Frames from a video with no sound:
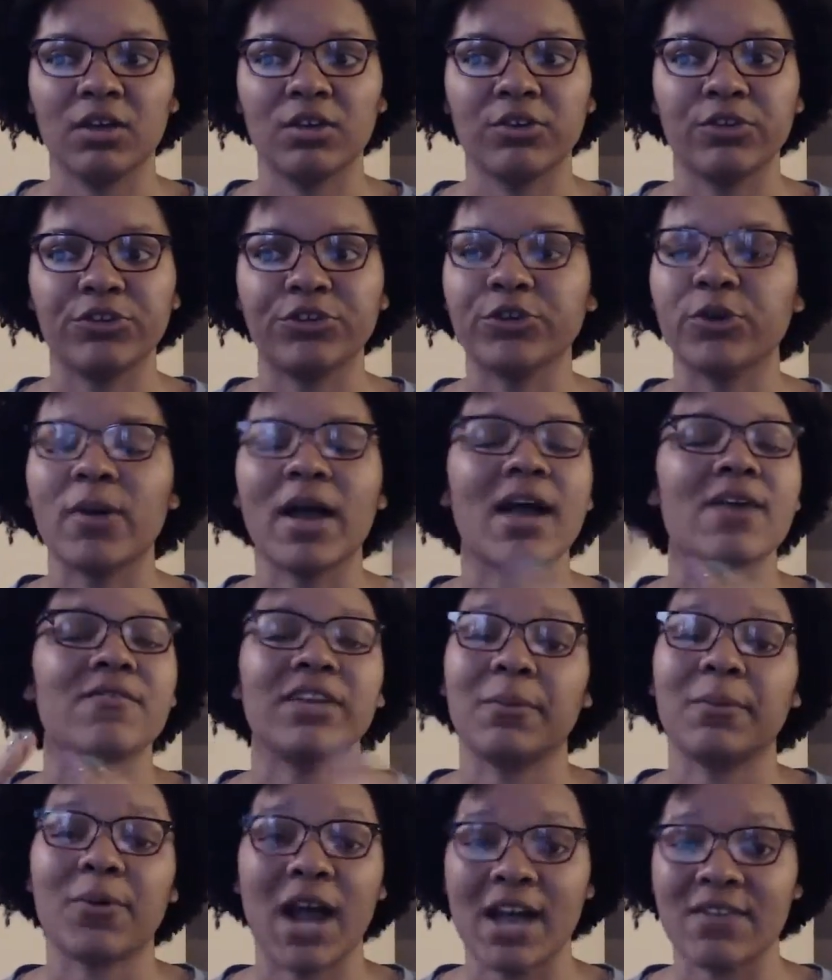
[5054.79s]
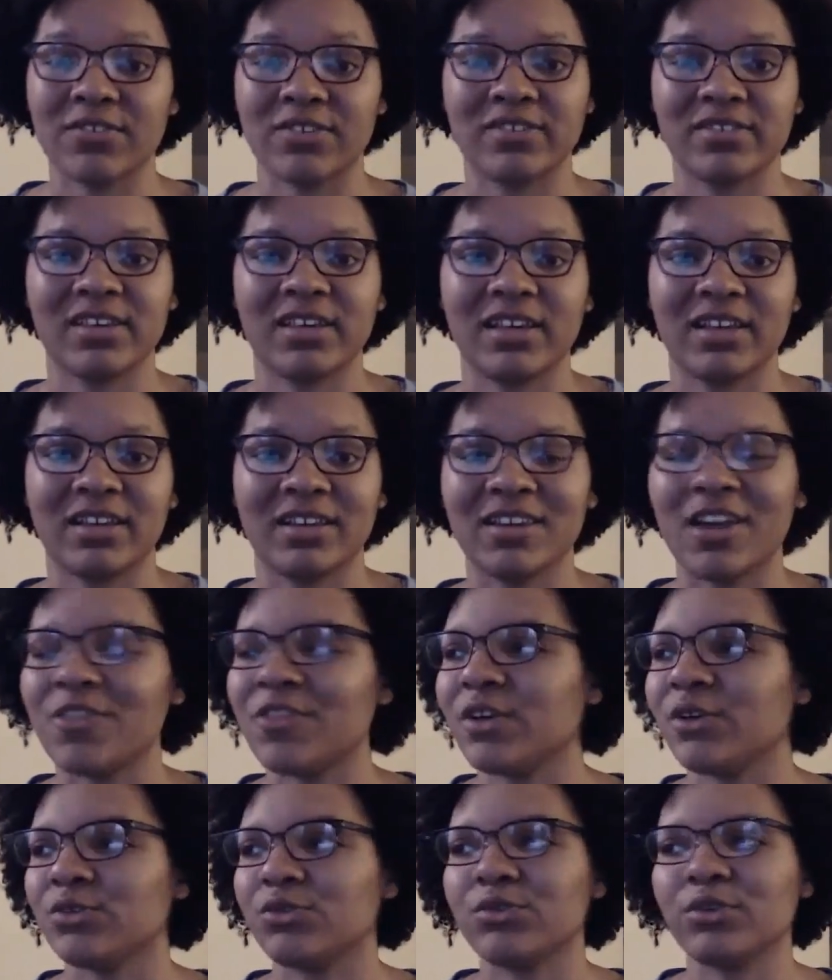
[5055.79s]
You don't have any privacy.
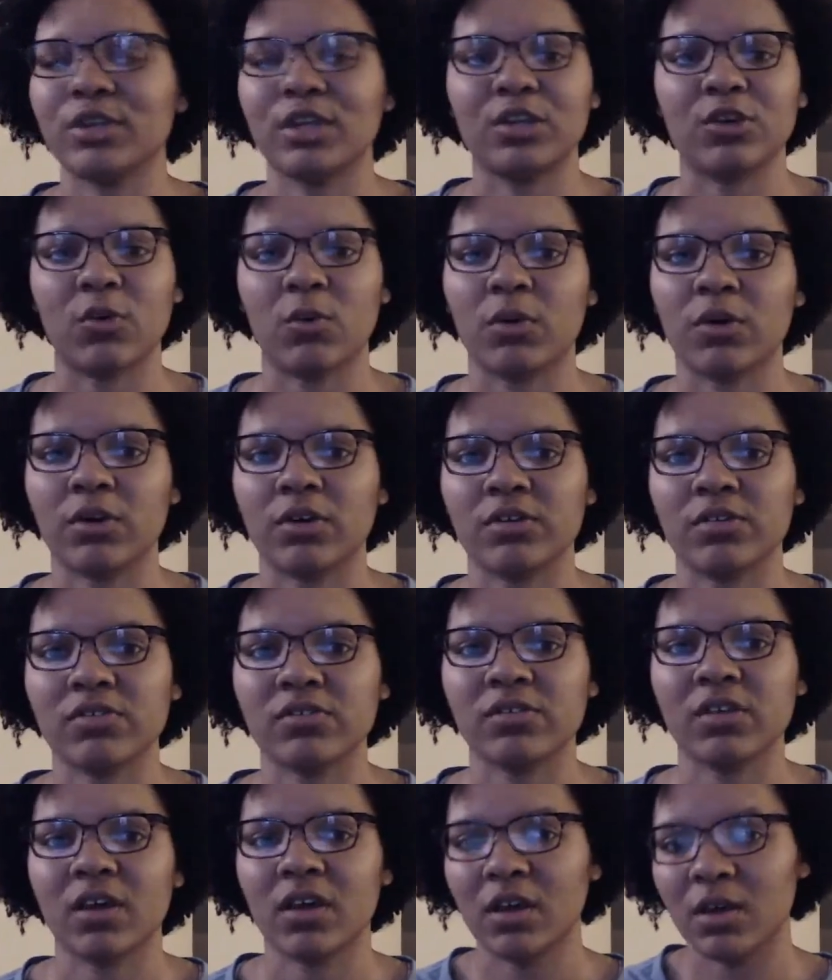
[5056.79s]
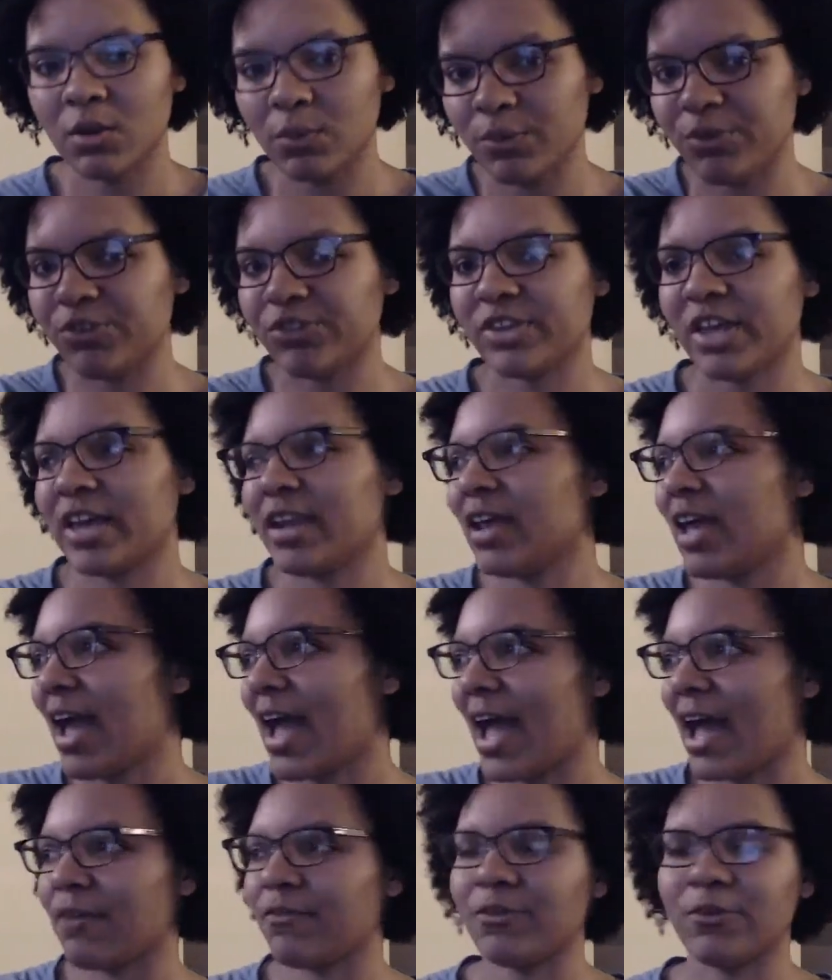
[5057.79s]
Nothing's really yours. We just had
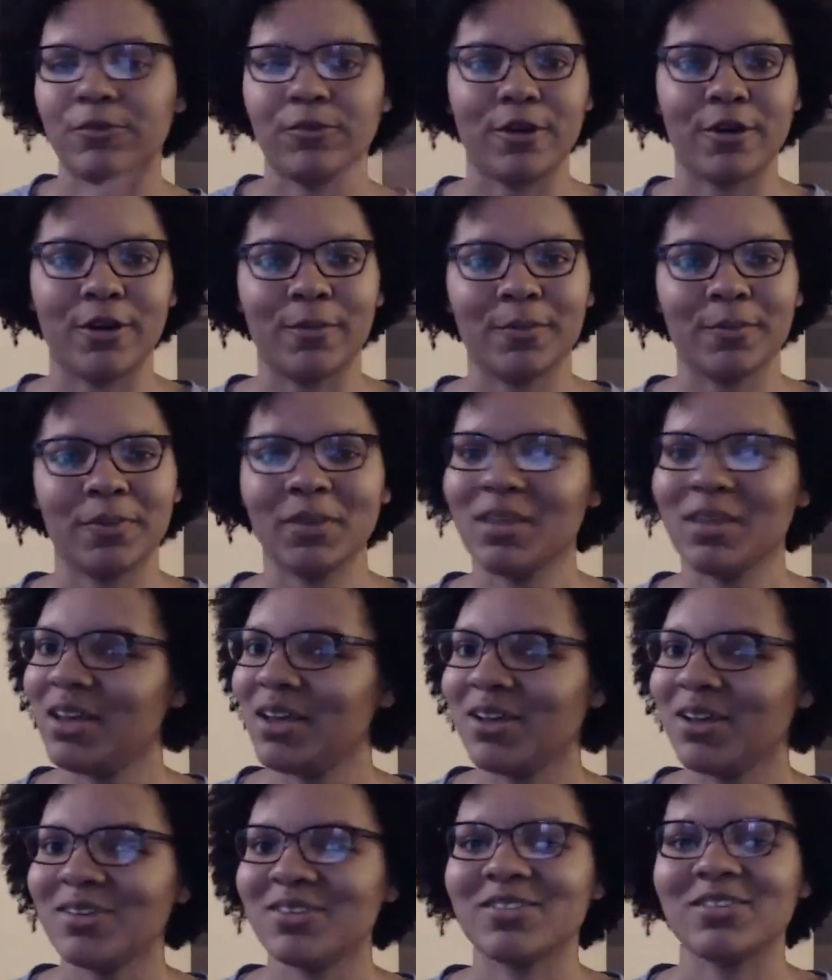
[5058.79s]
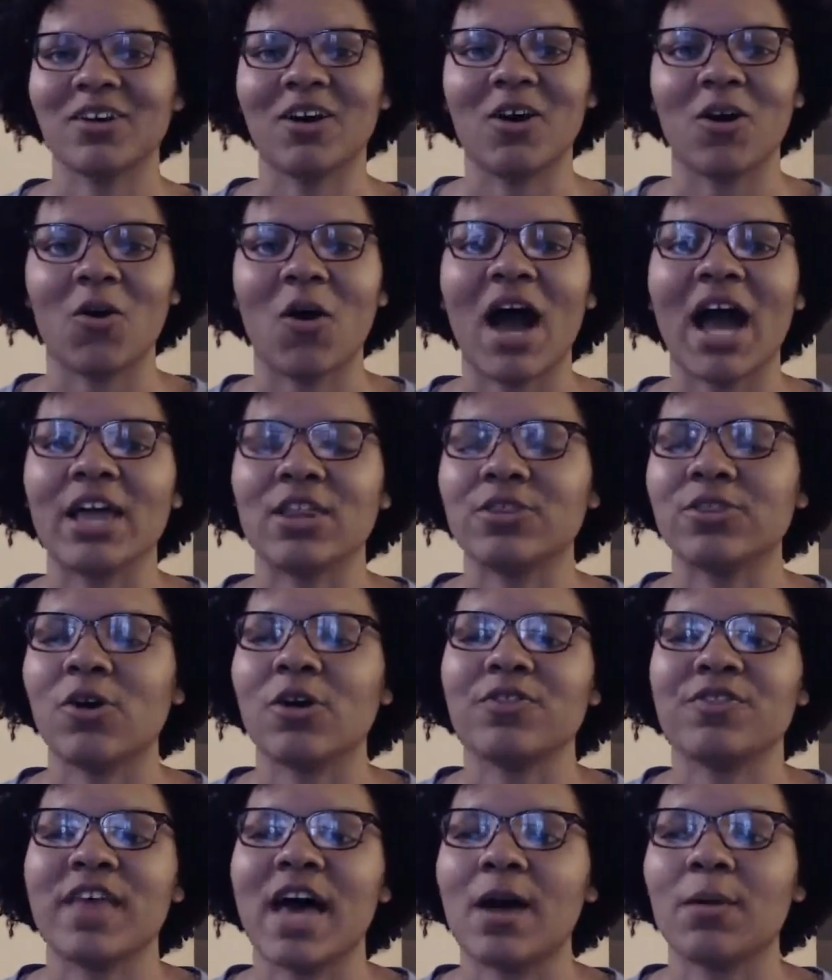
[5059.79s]
half a room. So I
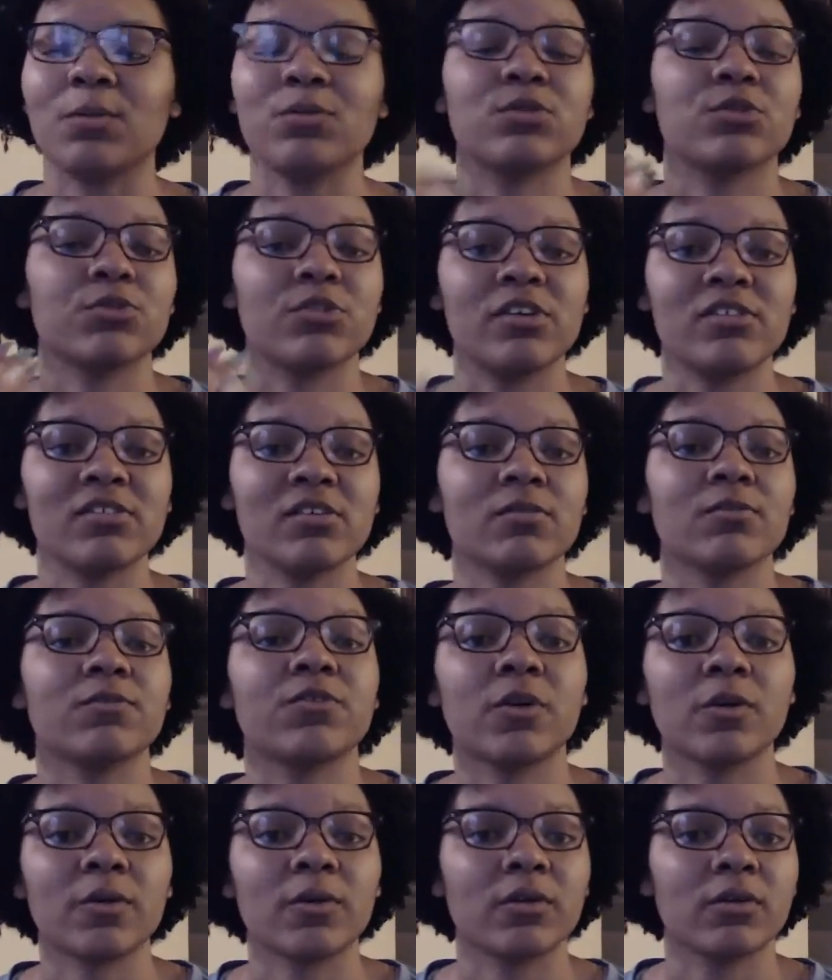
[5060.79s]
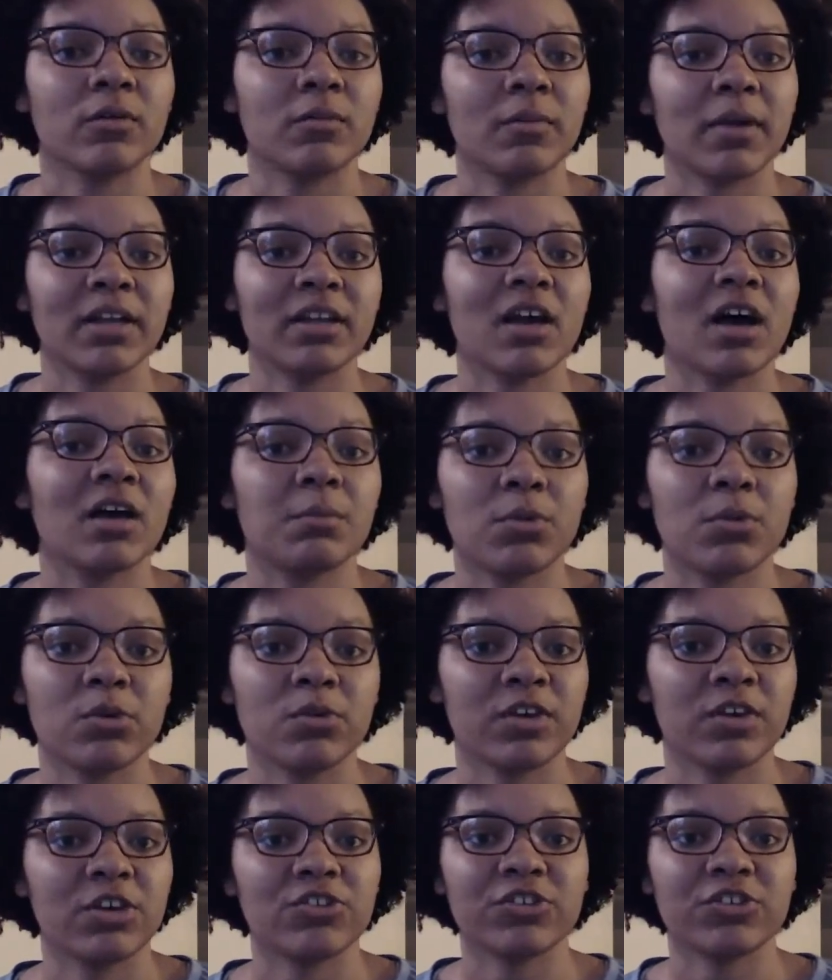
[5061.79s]
thought that was the reason for my
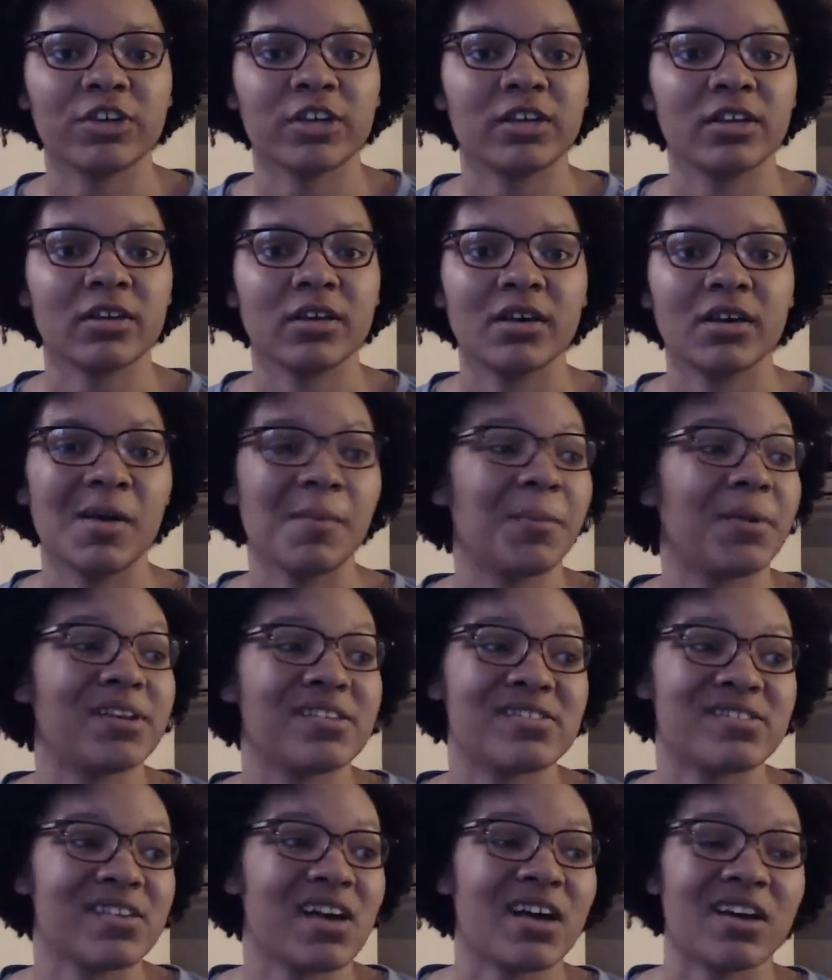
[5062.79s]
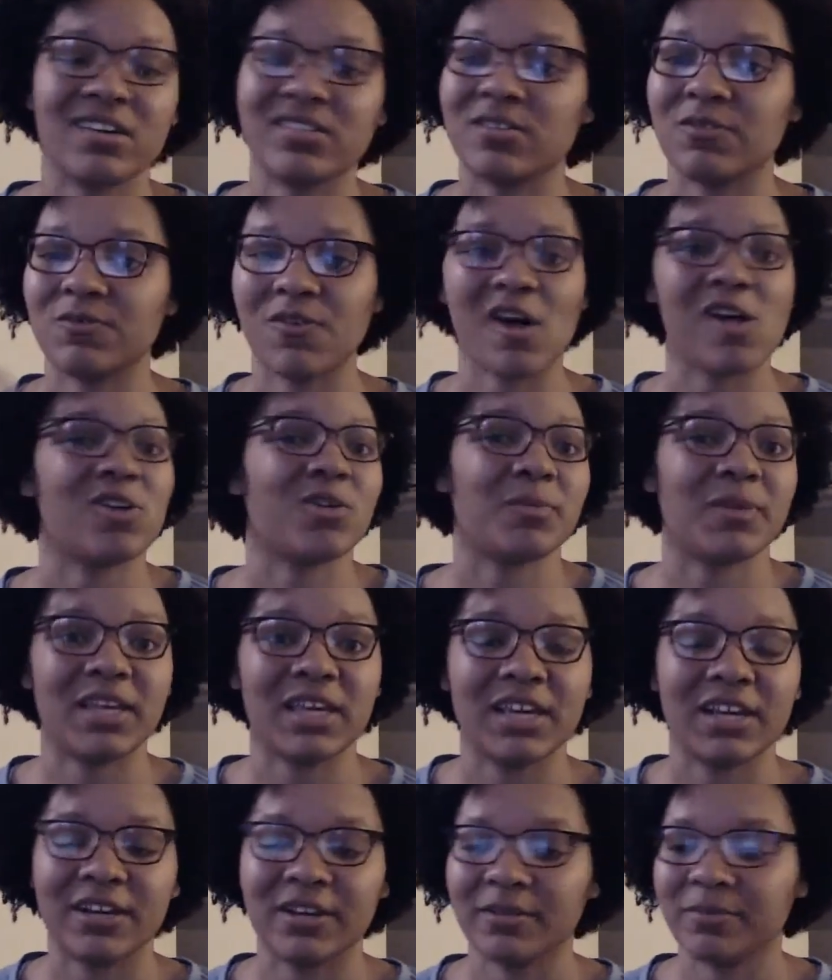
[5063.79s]
non-motivation, but it's not, because it followed me
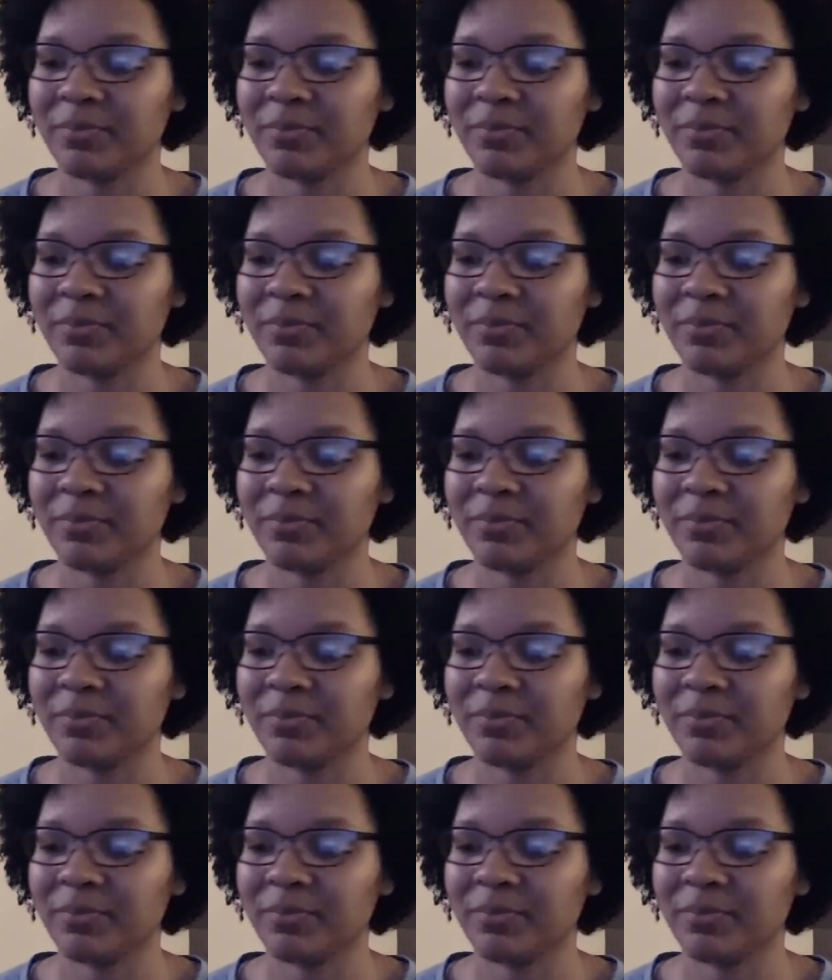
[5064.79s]
here.